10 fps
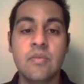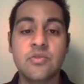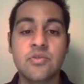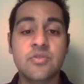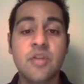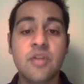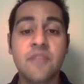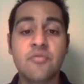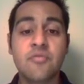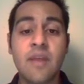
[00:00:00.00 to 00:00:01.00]
So there's a
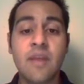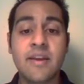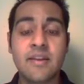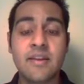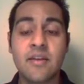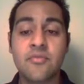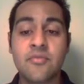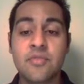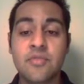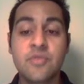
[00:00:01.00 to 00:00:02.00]
lot of variety of
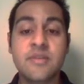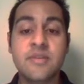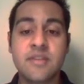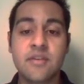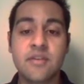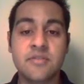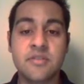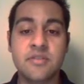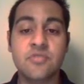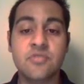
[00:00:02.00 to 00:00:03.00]
unit cells
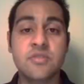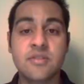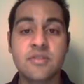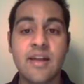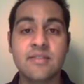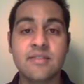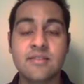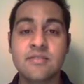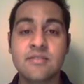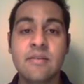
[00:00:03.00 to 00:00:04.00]
in these crystal
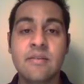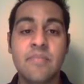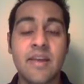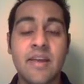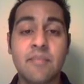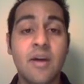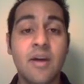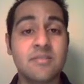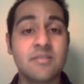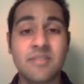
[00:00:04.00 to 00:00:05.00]
lattices that can
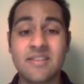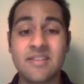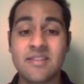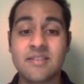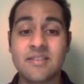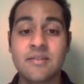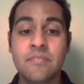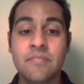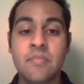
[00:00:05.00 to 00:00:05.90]
possibly exist.